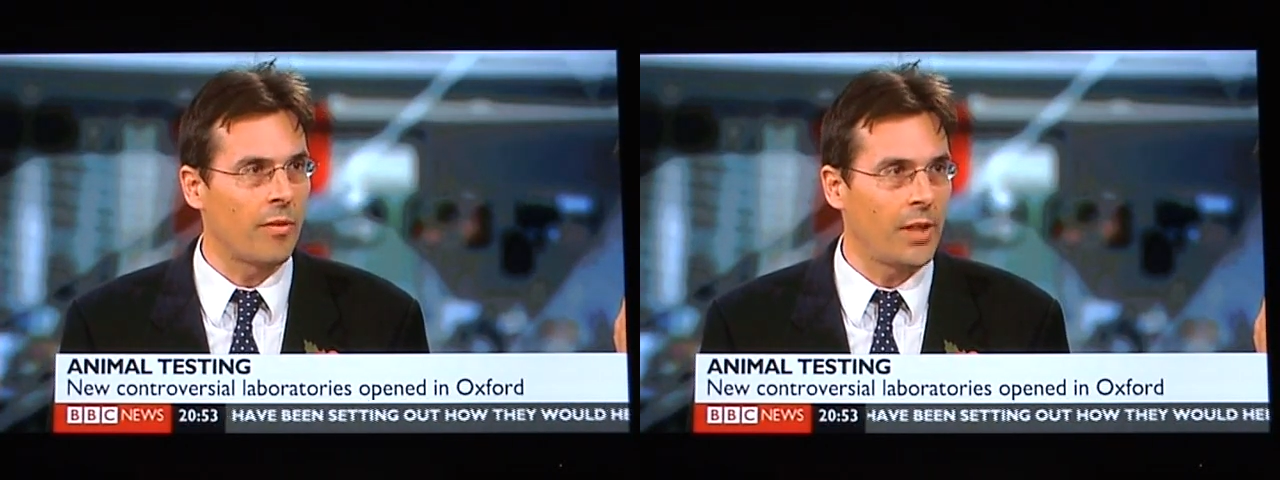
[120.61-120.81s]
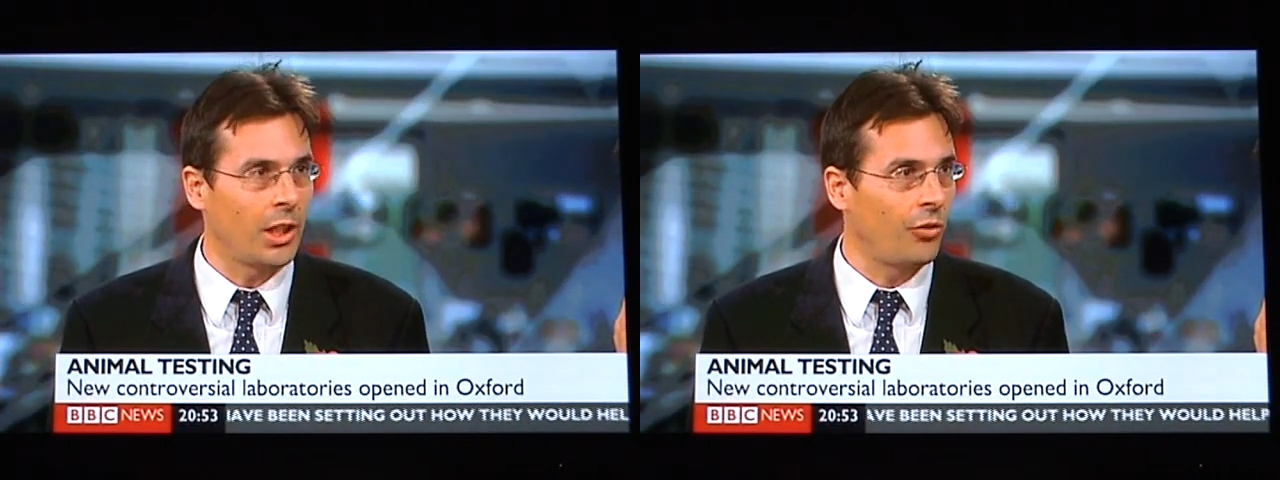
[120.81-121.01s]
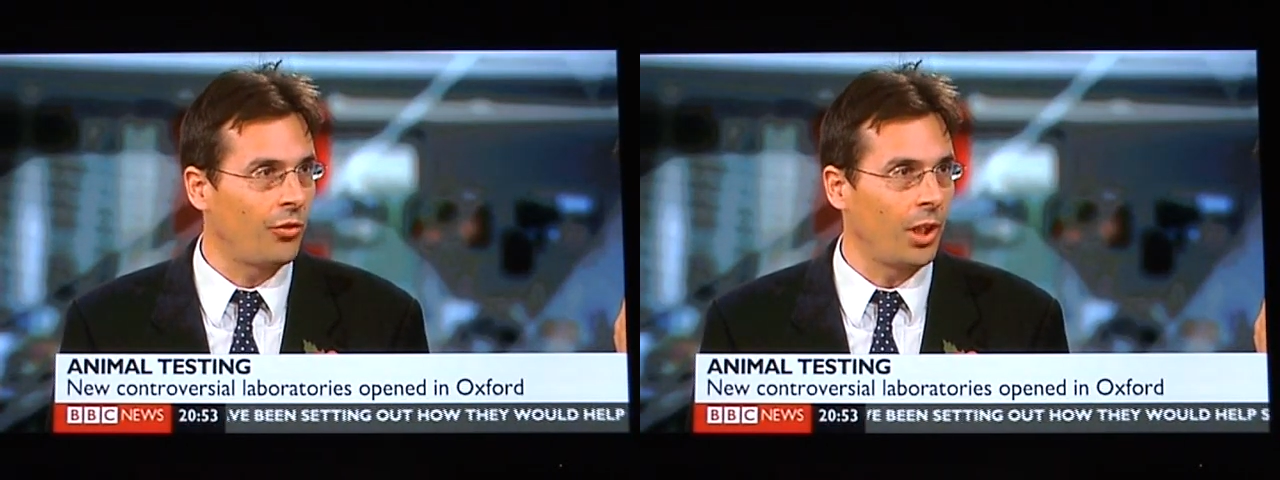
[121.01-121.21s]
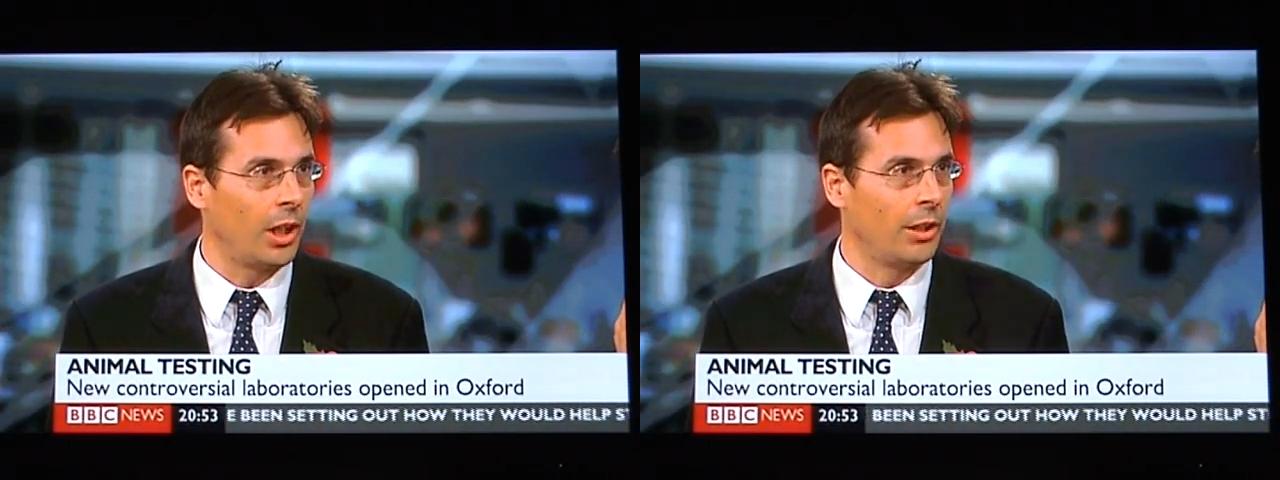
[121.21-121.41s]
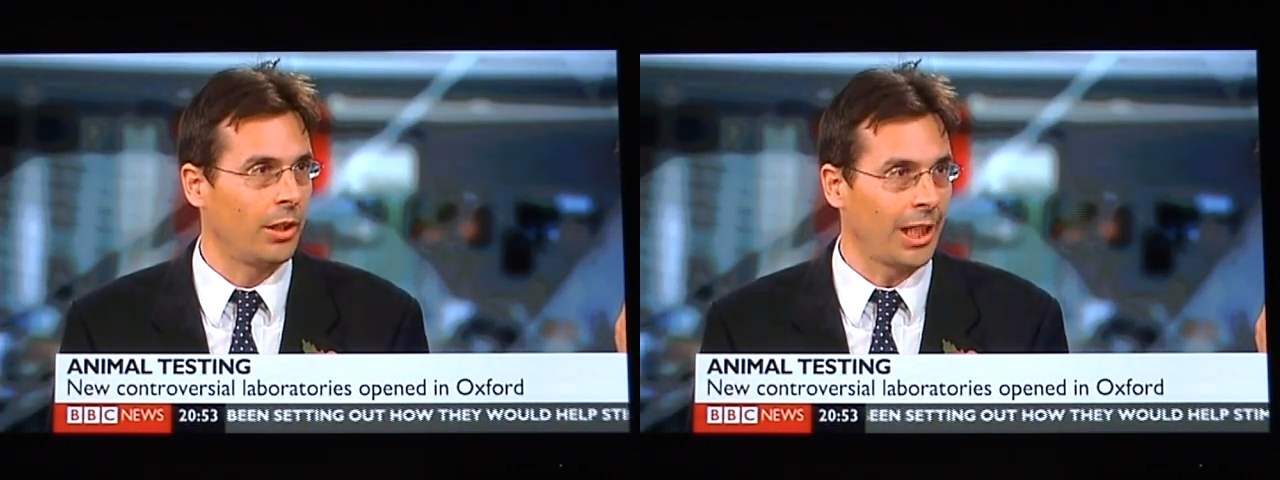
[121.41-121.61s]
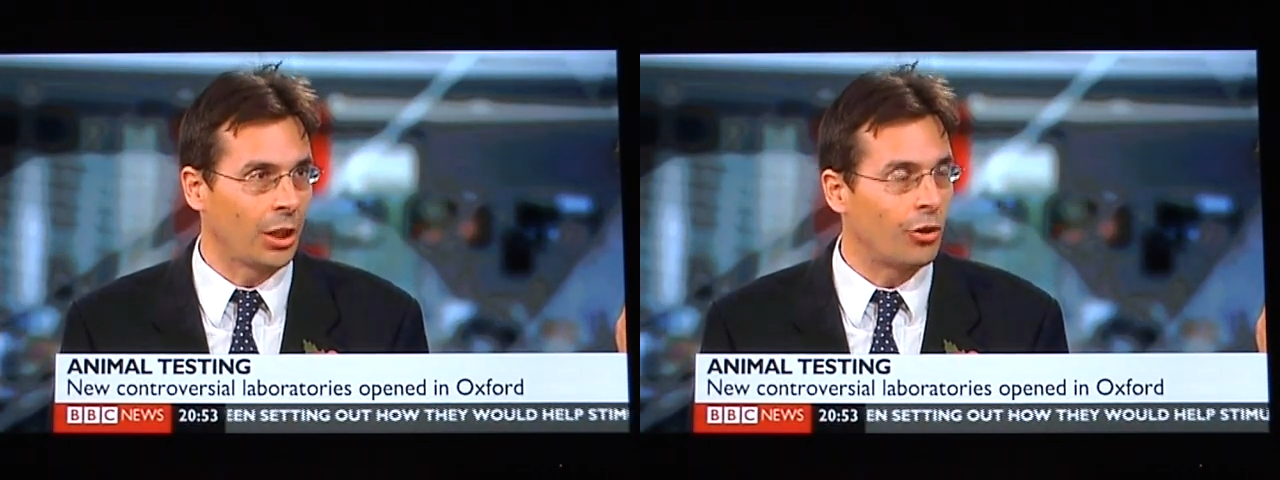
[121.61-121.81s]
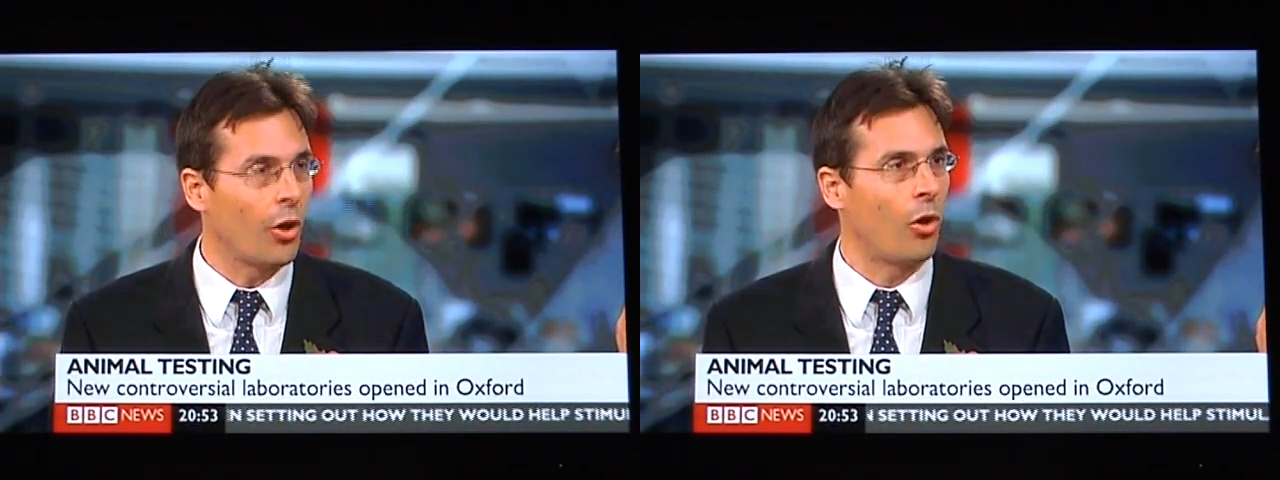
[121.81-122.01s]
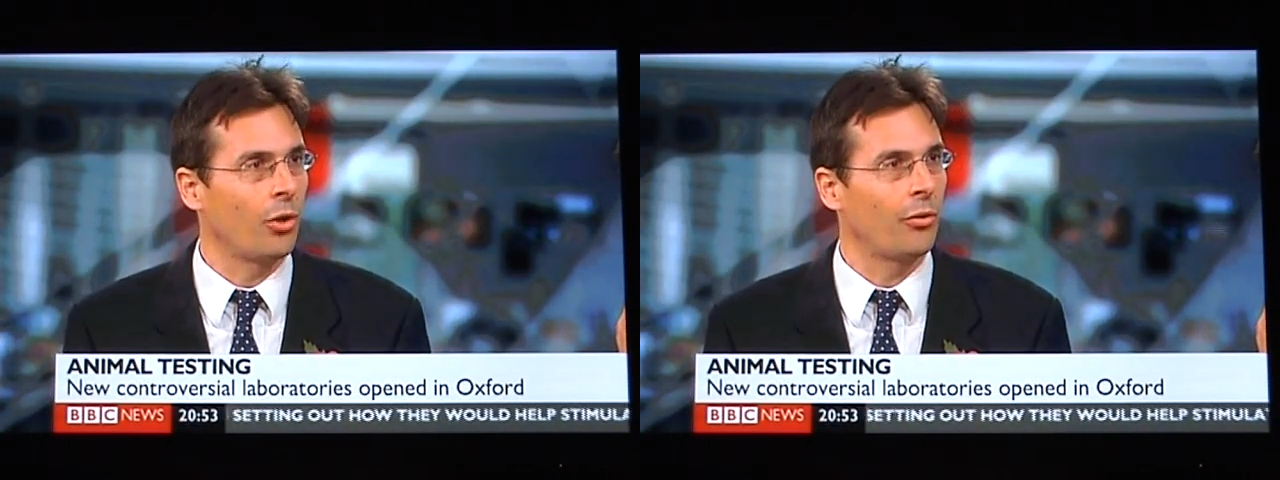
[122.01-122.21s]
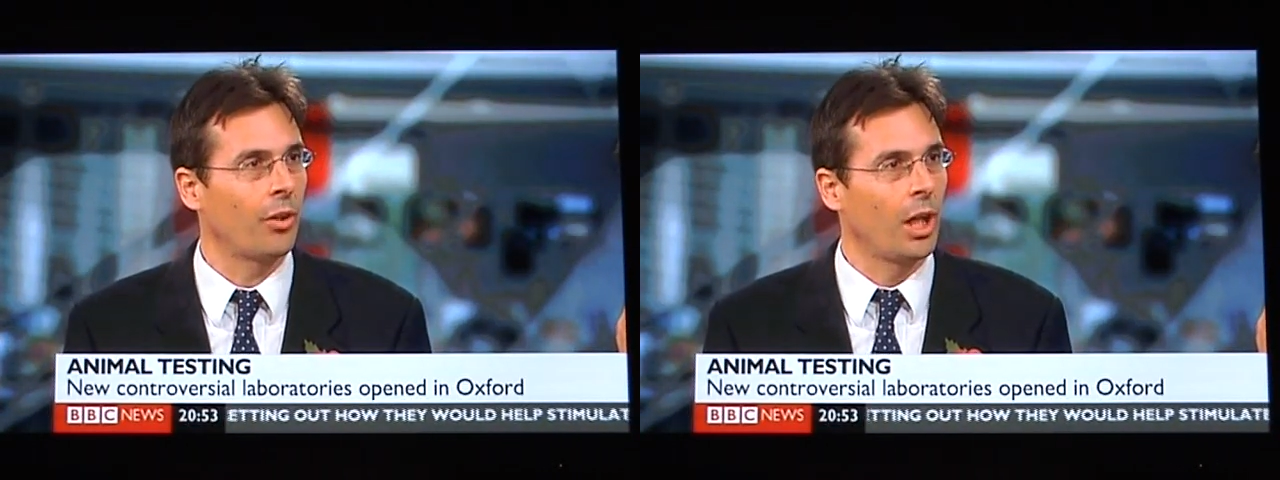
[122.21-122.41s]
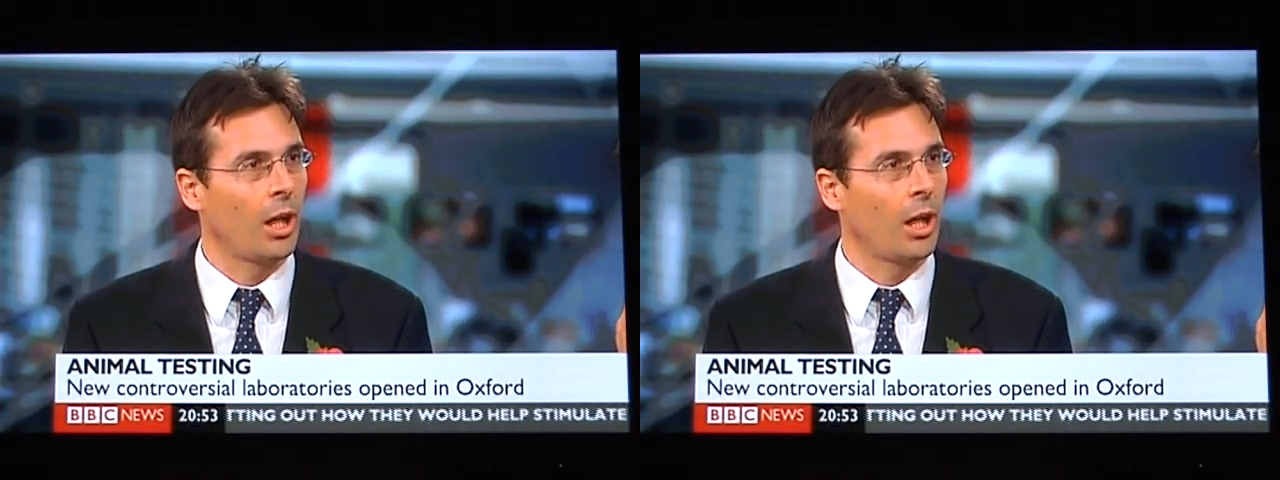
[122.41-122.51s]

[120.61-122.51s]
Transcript: of insulin in dogs,